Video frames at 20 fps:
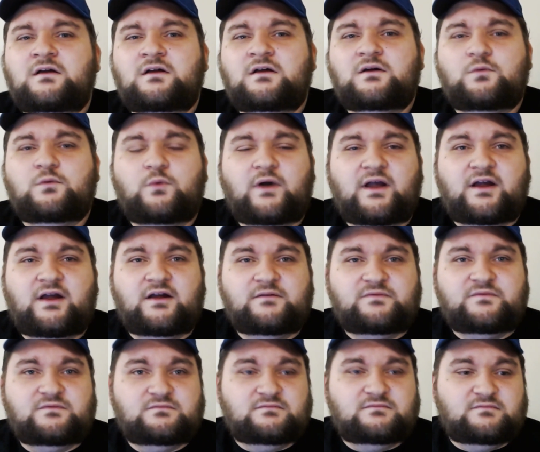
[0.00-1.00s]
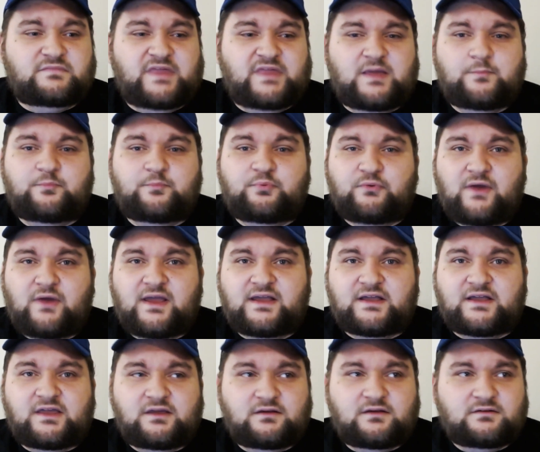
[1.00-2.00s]
where they
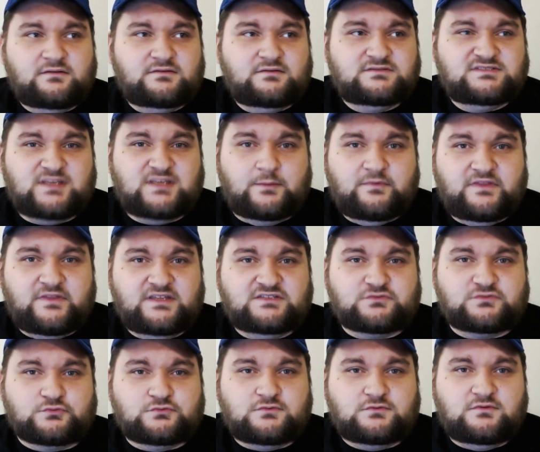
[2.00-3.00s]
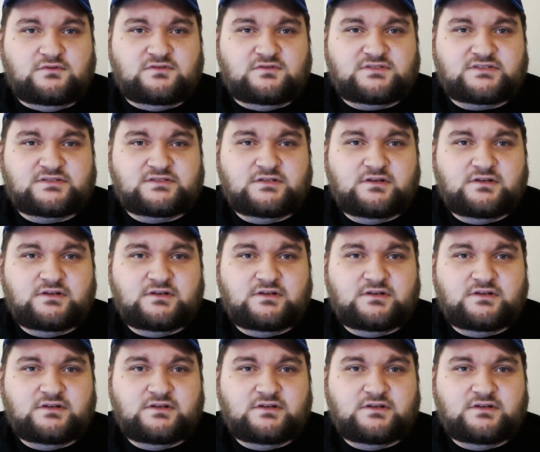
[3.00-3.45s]
break some of these rules.